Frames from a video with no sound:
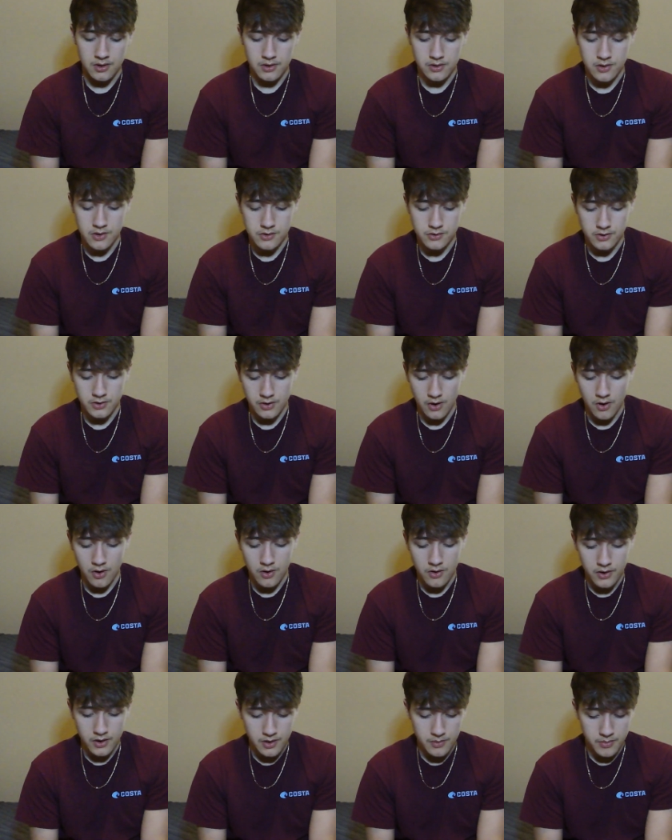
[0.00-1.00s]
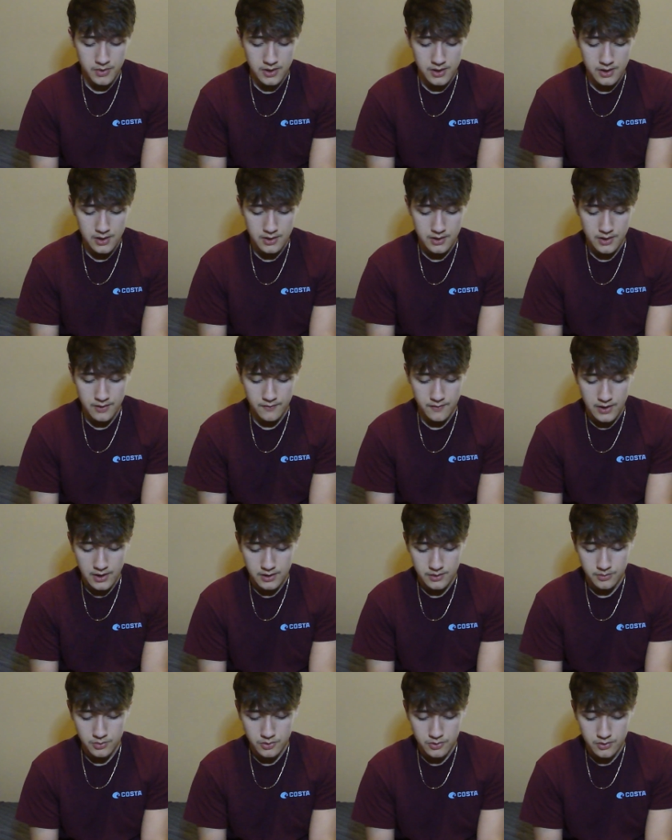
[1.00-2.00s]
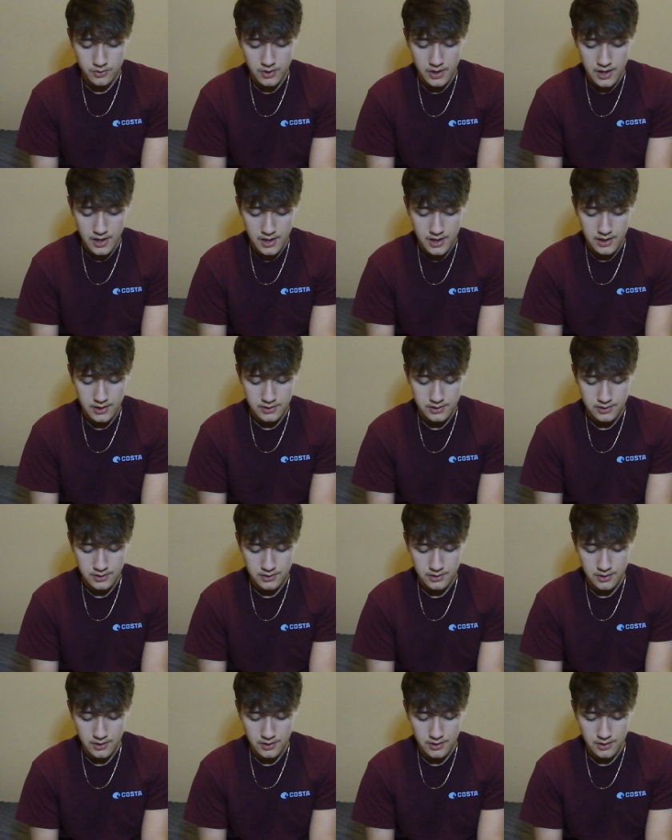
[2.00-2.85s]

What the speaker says: those are all going to be available at